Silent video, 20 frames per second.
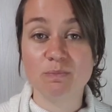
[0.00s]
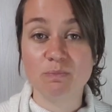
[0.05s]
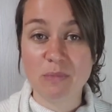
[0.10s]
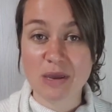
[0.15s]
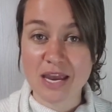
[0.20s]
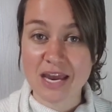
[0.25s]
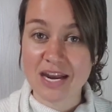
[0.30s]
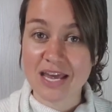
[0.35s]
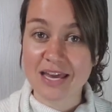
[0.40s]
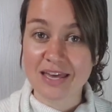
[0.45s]

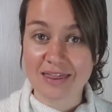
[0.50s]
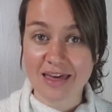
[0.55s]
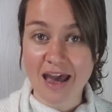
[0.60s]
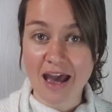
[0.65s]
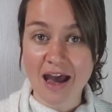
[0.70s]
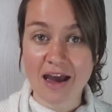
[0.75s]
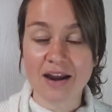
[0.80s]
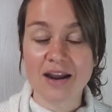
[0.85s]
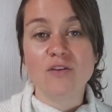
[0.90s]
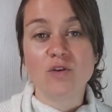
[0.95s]
meaning
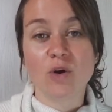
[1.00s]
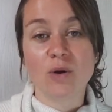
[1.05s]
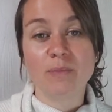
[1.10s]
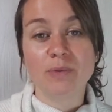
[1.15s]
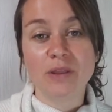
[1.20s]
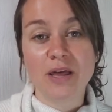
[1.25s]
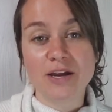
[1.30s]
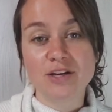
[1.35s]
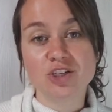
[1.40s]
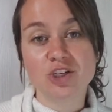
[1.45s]
that your
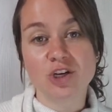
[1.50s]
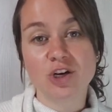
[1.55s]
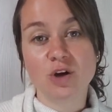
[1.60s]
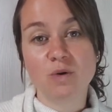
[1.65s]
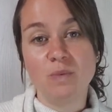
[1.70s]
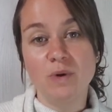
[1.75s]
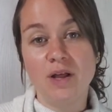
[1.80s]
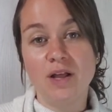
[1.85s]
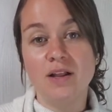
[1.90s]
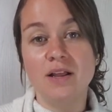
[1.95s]
blood
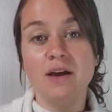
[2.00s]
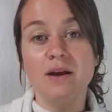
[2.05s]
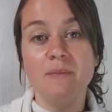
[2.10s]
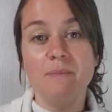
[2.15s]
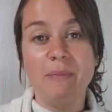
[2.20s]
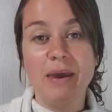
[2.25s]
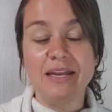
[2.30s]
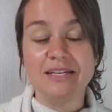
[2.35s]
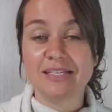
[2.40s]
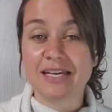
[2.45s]
sugar will
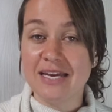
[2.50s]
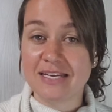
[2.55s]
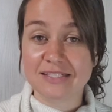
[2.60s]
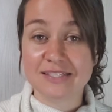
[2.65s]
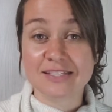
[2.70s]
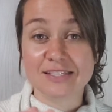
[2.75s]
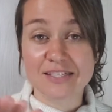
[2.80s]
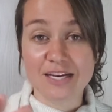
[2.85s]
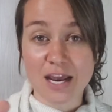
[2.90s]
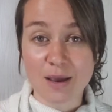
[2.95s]
maintain
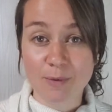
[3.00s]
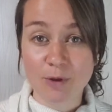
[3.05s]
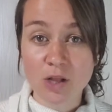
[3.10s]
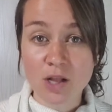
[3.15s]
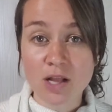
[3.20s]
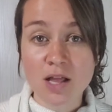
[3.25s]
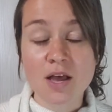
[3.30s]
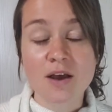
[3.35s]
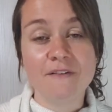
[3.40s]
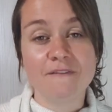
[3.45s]

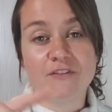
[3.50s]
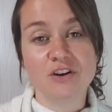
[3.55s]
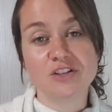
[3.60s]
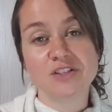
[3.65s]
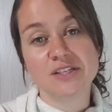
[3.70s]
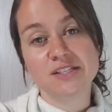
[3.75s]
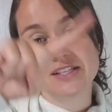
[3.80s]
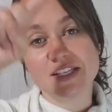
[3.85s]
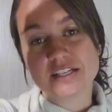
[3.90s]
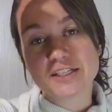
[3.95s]
stable
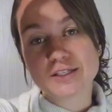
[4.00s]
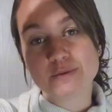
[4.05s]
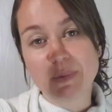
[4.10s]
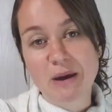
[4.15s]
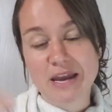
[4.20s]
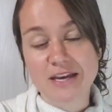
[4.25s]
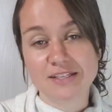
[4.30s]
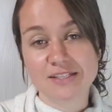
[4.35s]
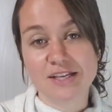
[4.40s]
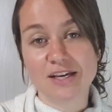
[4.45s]
versus the
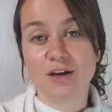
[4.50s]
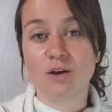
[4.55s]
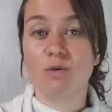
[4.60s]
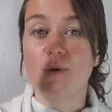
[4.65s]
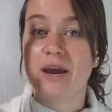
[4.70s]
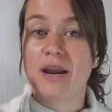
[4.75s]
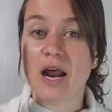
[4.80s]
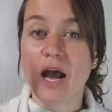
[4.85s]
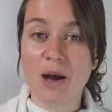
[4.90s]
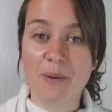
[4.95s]
spikes and
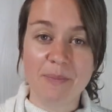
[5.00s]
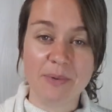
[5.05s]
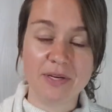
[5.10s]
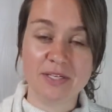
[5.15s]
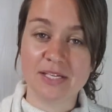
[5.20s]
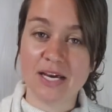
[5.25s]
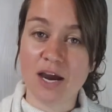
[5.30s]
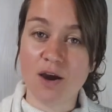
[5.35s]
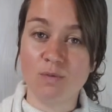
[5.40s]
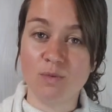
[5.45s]
going up
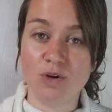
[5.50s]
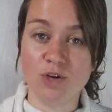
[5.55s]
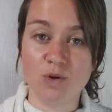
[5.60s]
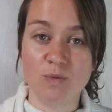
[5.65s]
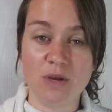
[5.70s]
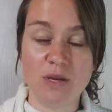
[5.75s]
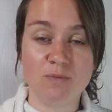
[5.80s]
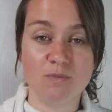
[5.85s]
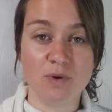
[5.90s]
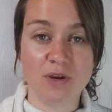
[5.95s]
and down when
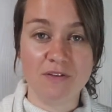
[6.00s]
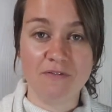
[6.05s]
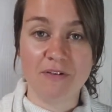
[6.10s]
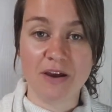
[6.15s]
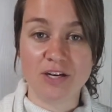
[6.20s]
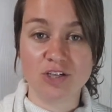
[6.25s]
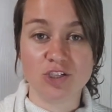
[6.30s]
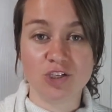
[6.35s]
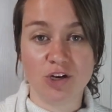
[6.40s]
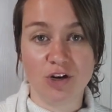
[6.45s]
you eat
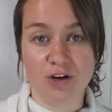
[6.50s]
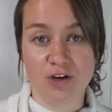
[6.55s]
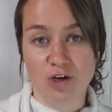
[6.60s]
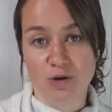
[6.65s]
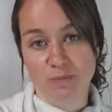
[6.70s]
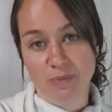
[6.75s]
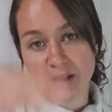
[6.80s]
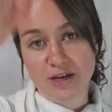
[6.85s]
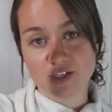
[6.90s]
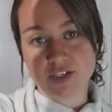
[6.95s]
refined sugar and
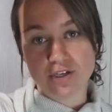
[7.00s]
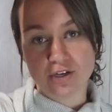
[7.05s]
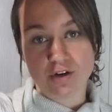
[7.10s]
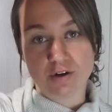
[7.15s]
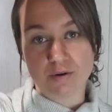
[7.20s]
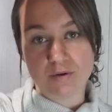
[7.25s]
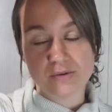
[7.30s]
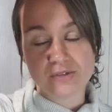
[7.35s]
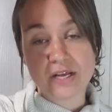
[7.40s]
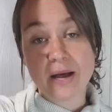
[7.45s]
your blood
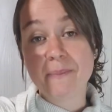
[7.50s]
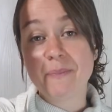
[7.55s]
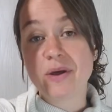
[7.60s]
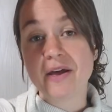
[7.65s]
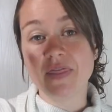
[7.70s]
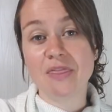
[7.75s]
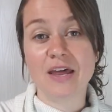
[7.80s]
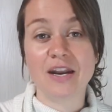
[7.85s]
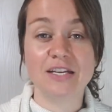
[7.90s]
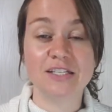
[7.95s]
sugar goes up
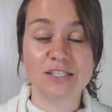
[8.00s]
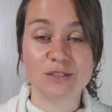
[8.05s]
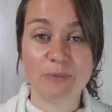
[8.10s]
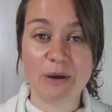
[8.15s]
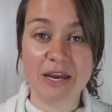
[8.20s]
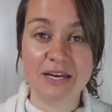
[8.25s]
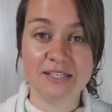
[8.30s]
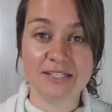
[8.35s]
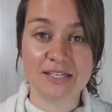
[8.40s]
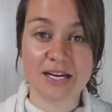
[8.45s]
and then it
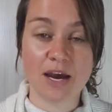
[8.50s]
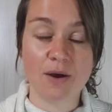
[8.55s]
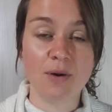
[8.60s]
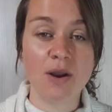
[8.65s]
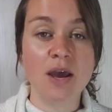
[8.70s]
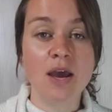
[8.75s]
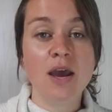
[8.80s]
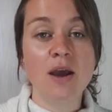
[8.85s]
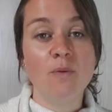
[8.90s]
spikes down.